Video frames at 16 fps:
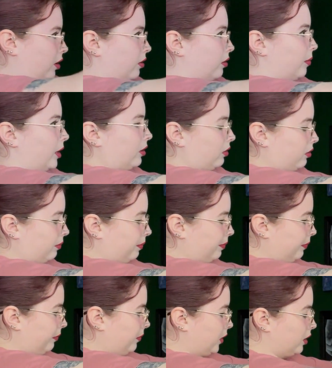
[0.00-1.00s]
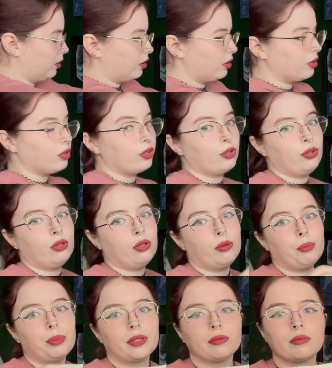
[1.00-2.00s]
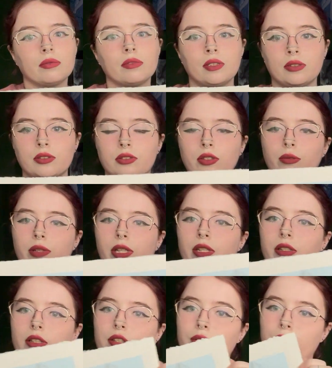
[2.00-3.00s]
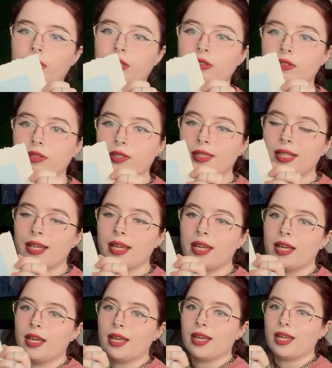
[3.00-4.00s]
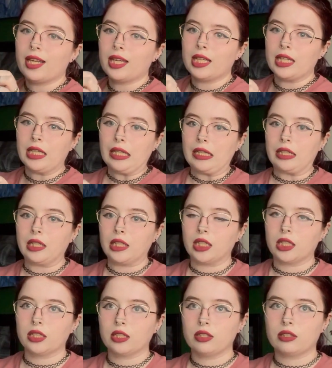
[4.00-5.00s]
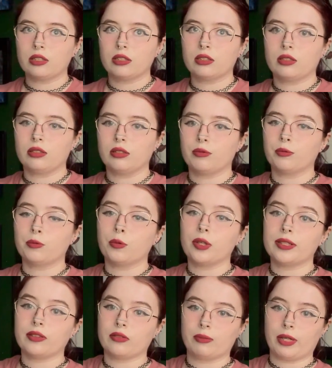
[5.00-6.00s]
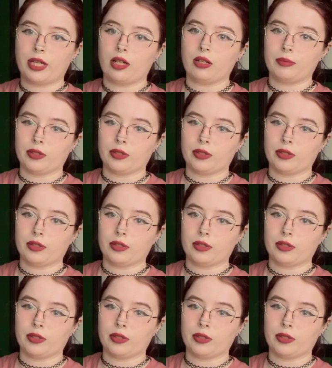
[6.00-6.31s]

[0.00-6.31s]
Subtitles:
on the back? Nope. So we did a unit in one of my upper